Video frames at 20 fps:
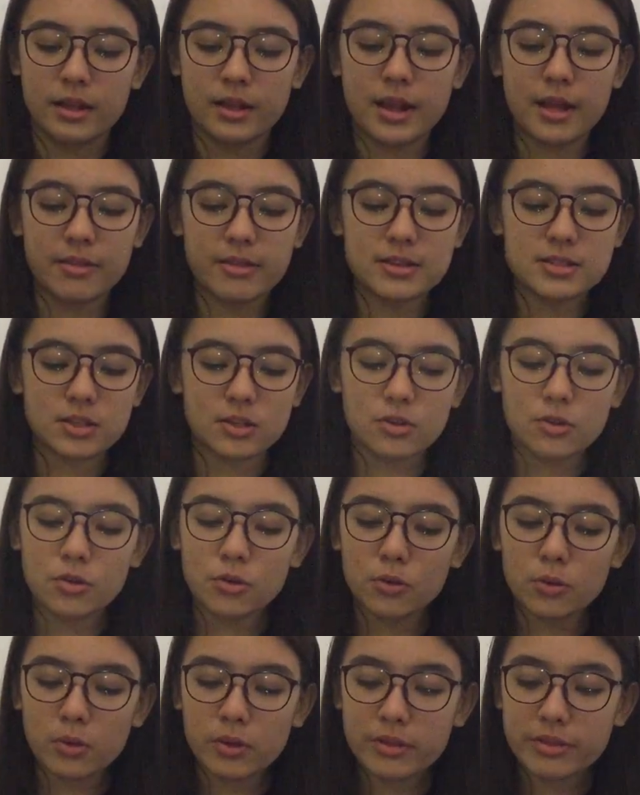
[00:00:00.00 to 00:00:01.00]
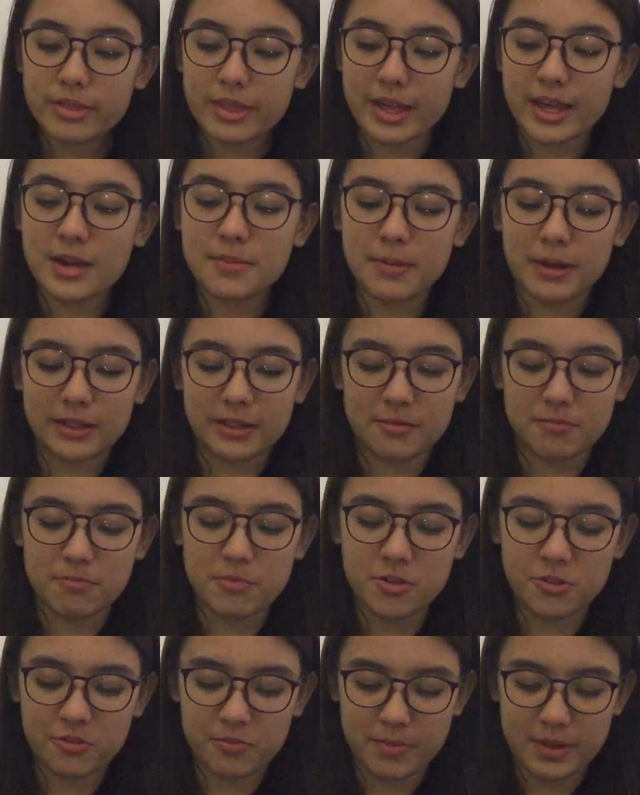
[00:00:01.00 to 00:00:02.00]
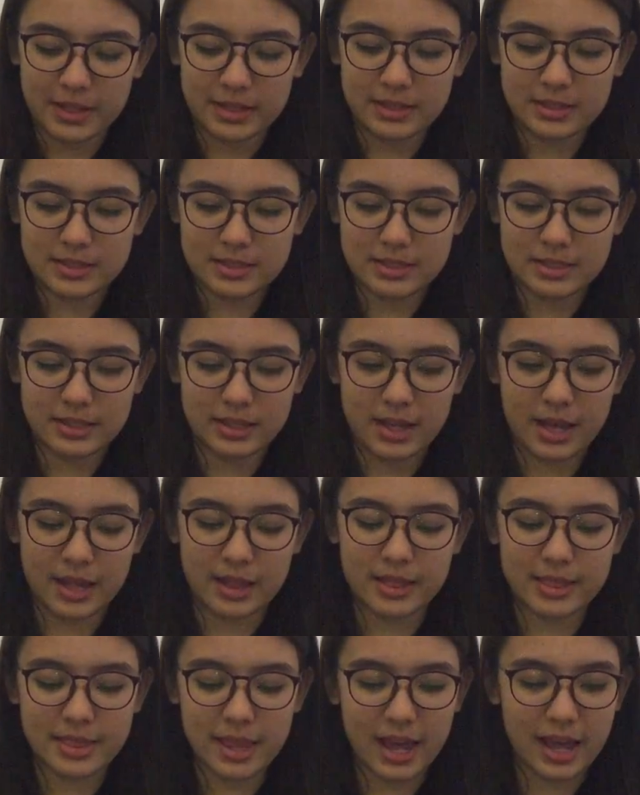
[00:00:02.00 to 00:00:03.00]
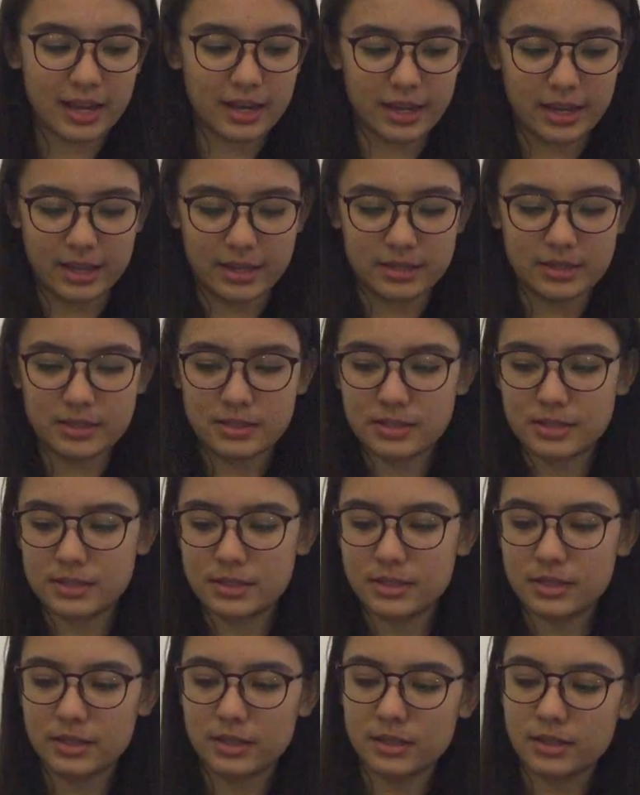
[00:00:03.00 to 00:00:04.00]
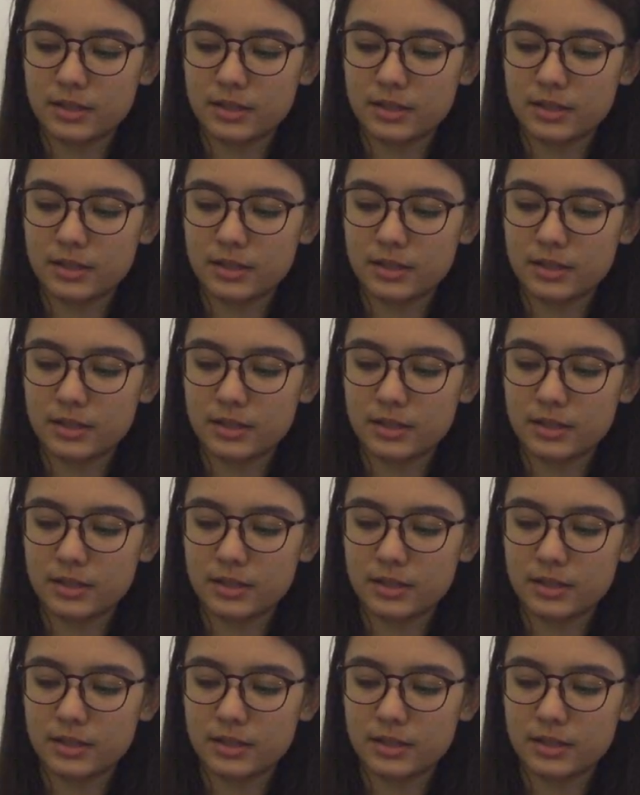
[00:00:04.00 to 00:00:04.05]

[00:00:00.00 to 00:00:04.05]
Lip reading: Now there's a cool thing about the movement, and that is